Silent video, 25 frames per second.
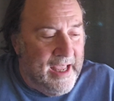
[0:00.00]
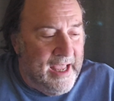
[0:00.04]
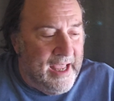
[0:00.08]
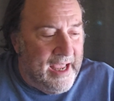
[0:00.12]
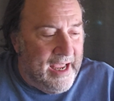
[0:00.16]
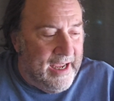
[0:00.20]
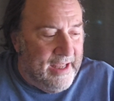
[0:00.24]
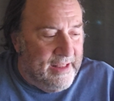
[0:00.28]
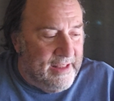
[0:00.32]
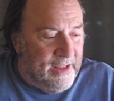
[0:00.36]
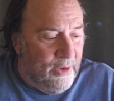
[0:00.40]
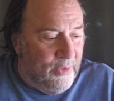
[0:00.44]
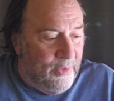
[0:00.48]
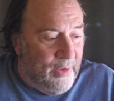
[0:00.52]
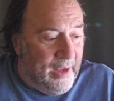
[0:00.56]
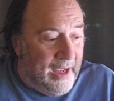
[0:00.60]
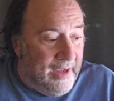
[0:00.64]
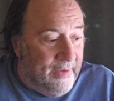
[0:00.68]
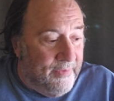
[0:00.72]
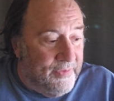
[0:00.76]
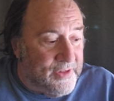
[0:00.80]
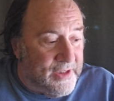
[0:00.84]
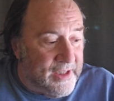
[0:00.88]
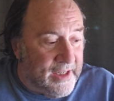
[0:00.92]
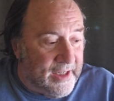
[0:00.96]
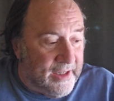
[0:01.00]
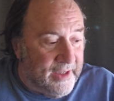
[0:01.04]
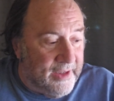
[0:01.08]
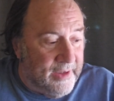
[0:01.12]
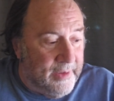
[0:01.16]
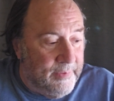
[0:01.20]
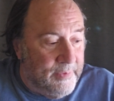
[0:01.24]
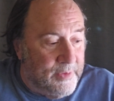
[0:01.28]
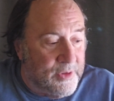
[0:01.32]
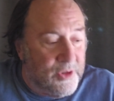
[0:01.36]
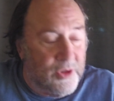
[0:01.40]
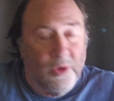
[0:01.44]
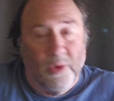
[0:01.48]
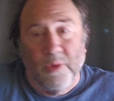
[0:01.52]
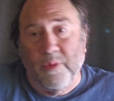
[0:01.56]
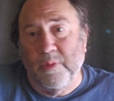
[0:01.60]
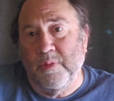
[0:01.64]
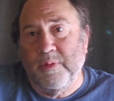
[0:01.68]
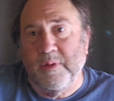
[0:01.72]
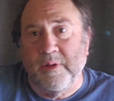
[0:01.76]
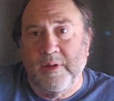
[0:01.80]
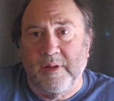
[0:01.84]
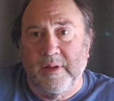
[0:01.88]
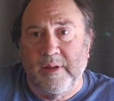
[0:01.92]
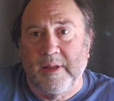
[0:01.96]
and they don't have sand, so
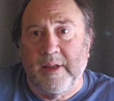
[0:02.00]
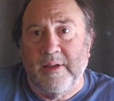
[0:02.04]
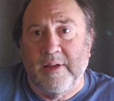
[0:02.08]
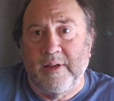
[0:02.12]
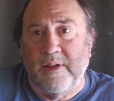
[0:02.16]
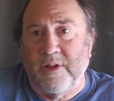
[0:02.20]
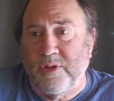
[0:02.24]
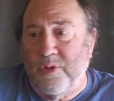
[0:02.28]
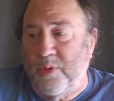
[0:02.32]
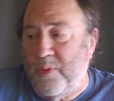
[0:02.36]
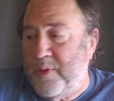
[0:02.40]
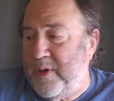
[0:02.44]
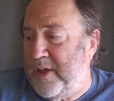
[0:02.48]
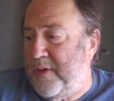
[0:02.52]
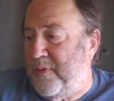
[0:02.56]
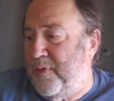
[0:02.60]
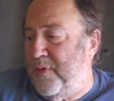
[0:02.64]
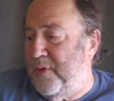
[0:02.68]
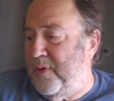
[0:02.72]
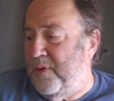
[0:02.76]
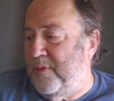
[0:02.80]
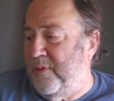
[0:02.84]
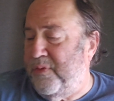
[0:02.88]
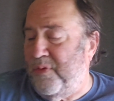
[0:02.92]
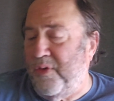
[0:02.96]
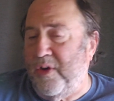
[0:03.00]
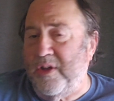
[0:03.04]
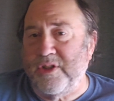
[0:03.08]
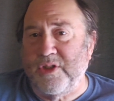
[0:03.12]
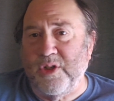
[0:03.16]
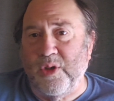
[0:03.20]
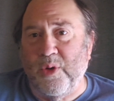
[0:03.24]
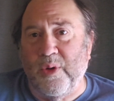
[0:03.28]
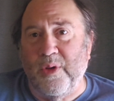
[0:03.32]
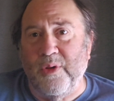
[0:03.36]
there's no need for us to go out